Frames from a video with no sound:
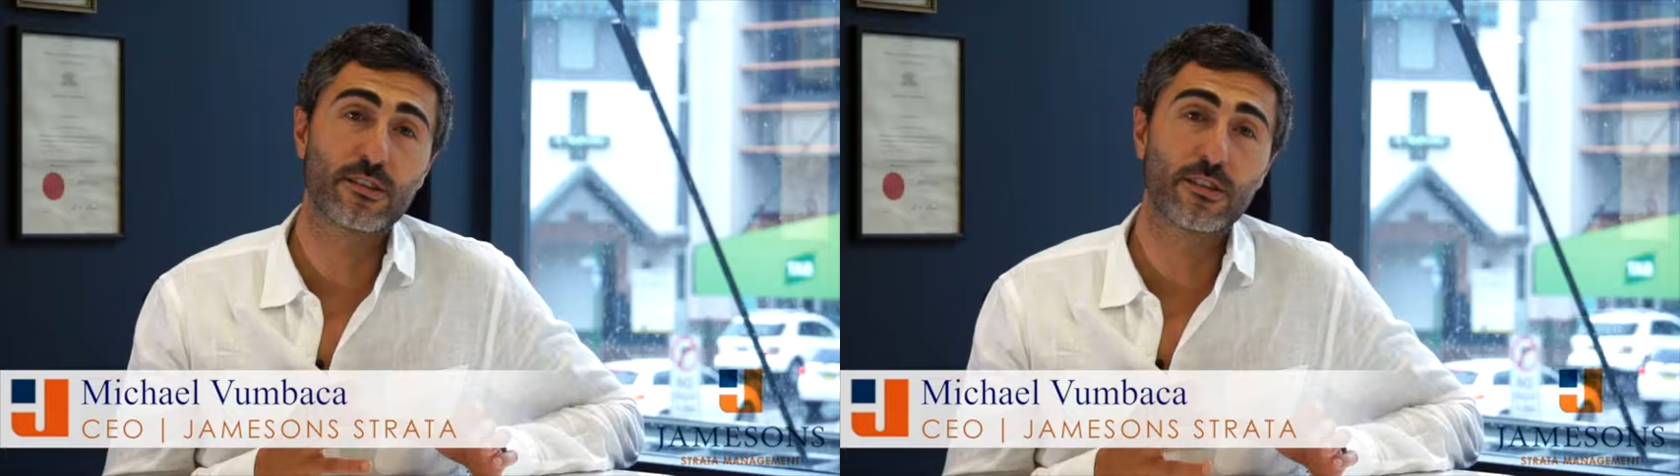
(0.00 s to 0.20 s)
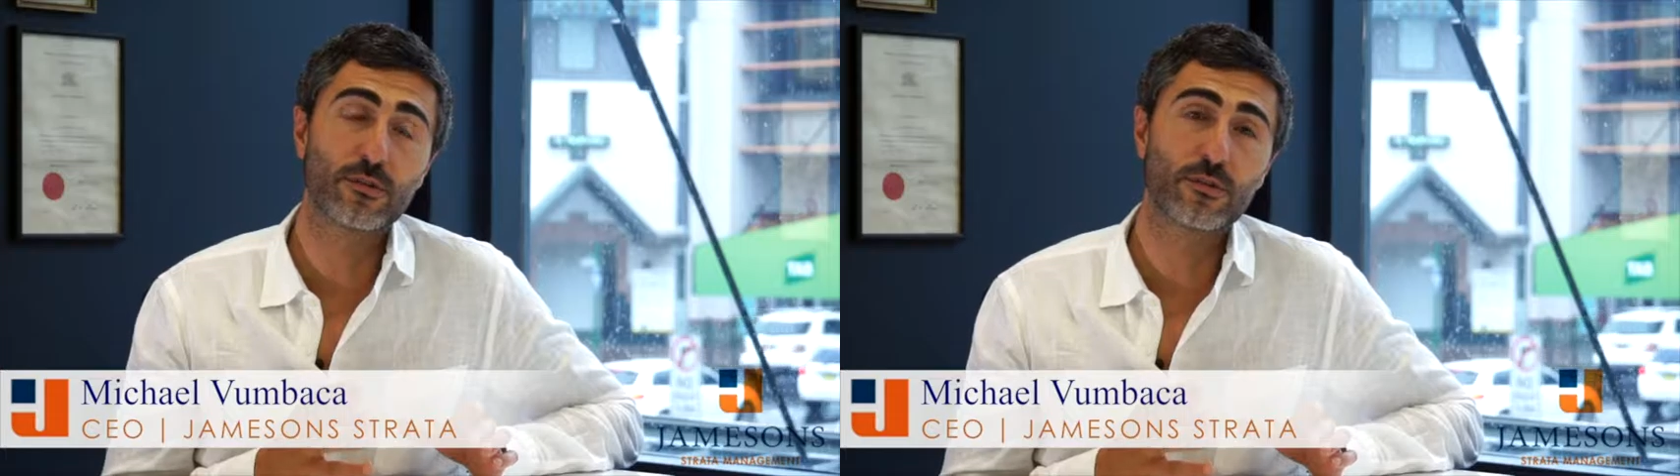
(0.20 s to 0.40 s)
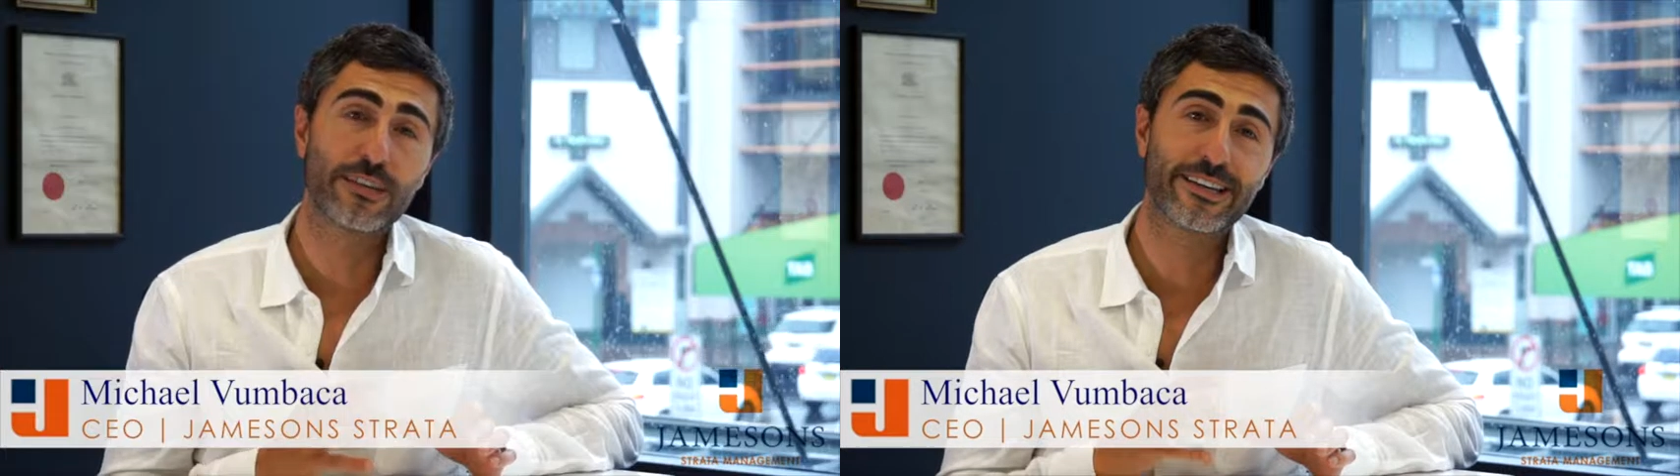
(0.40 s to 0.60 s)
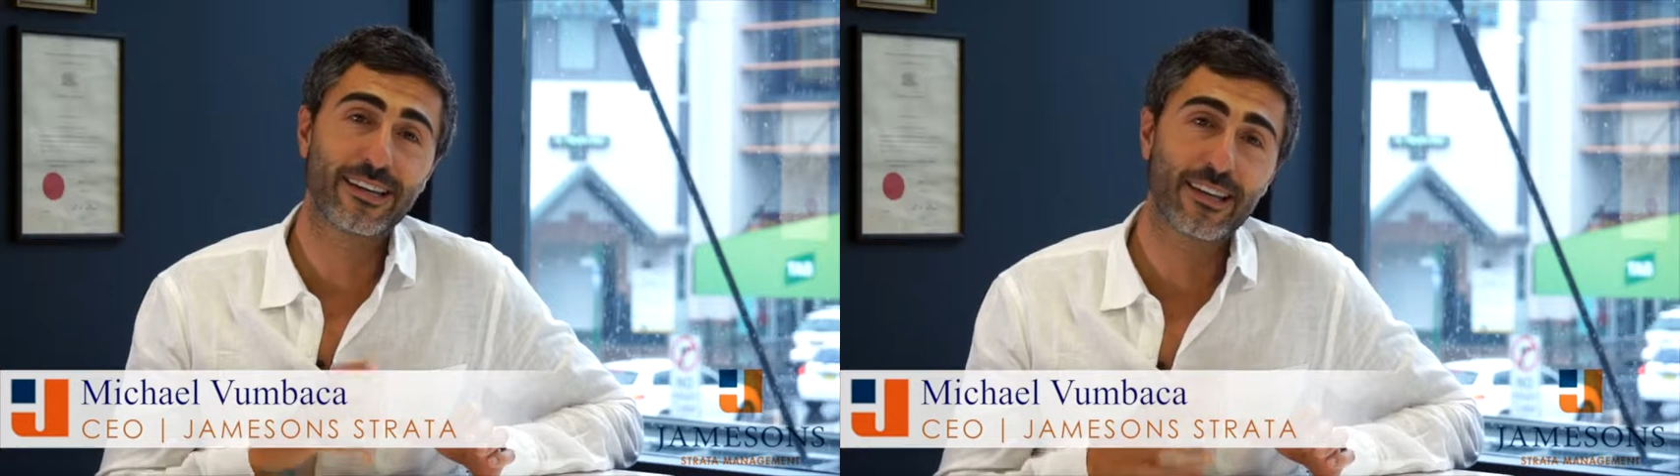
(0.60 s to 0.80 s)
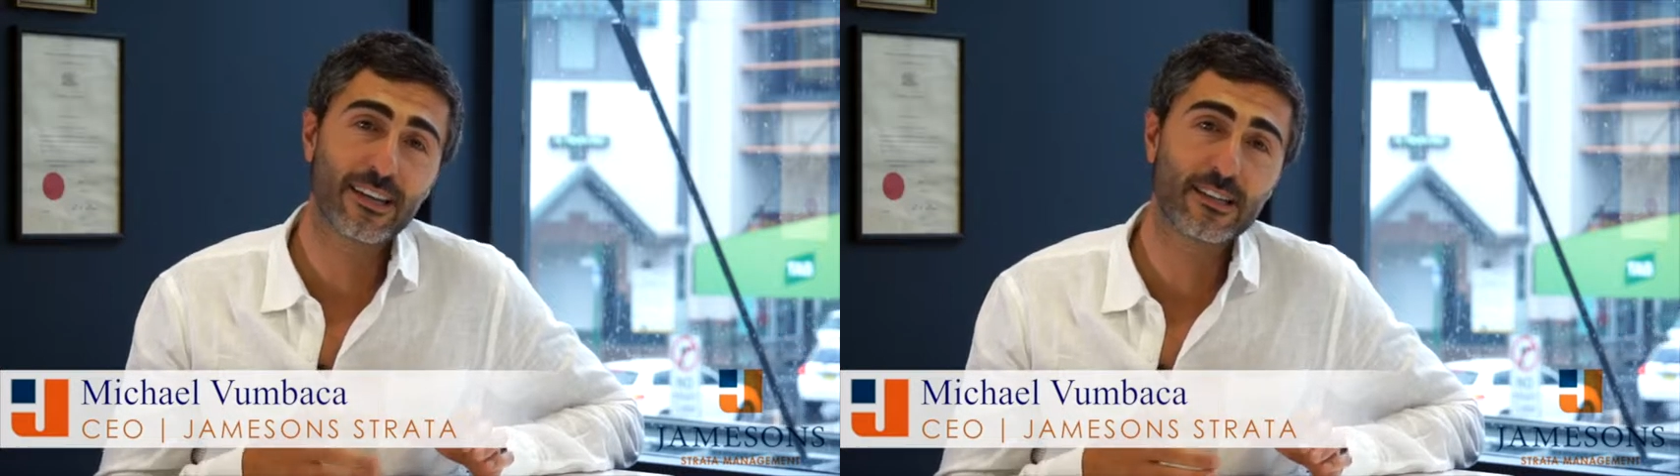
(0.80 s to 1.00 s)
thing called the
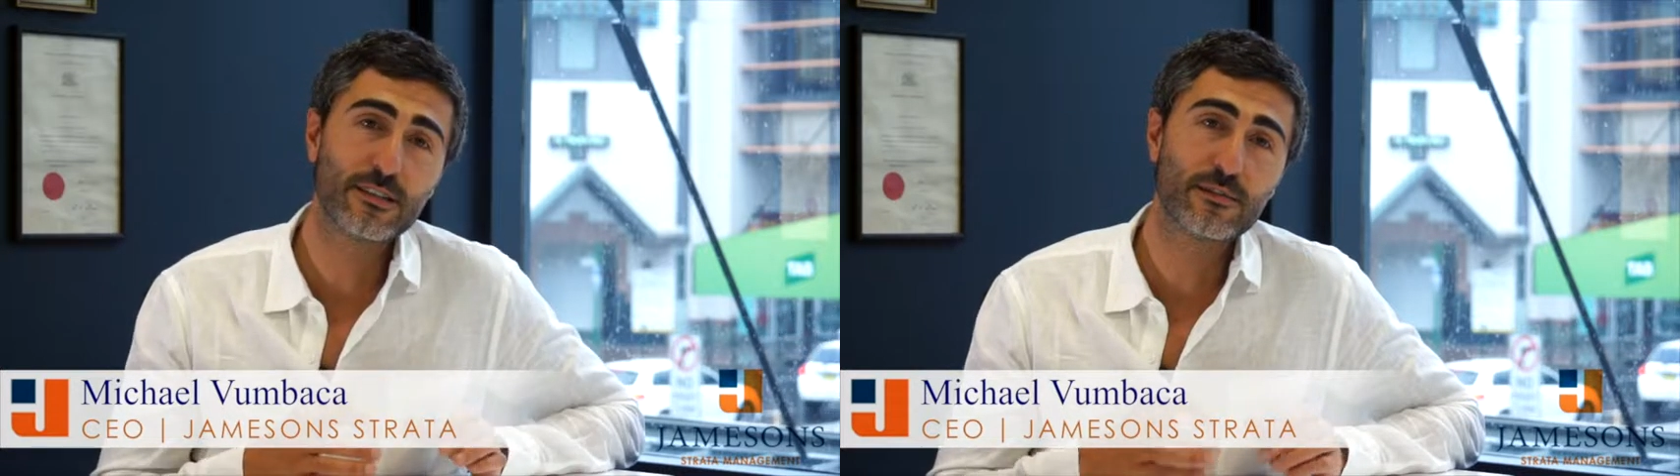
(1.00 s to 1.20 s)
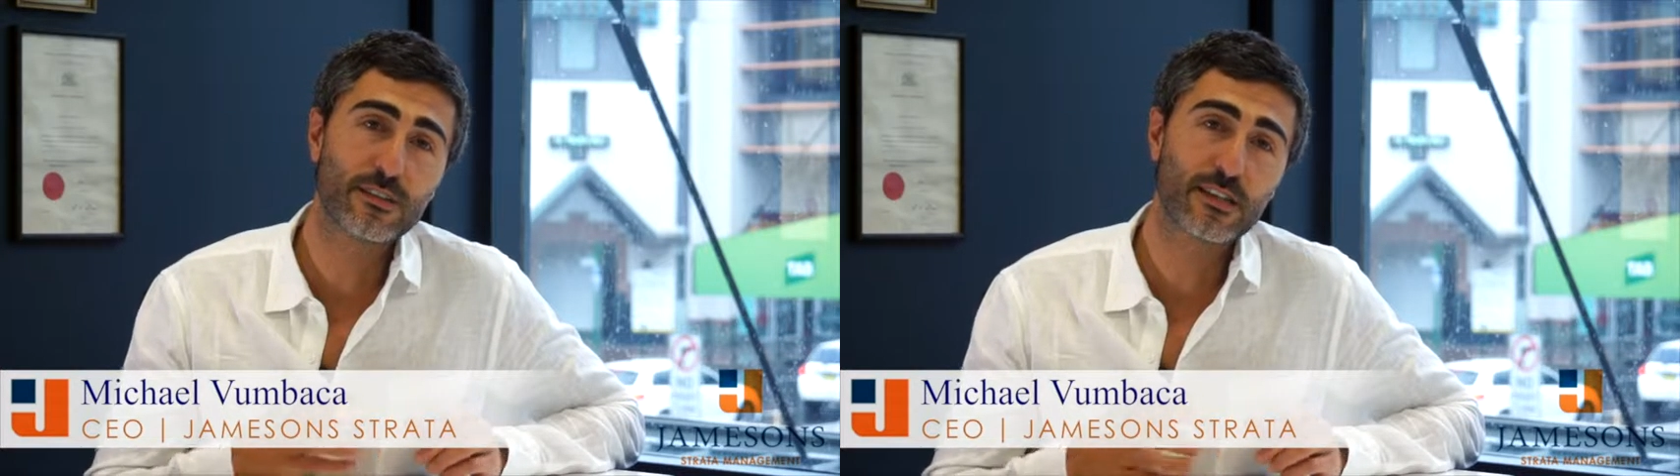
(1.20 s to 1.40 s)
collective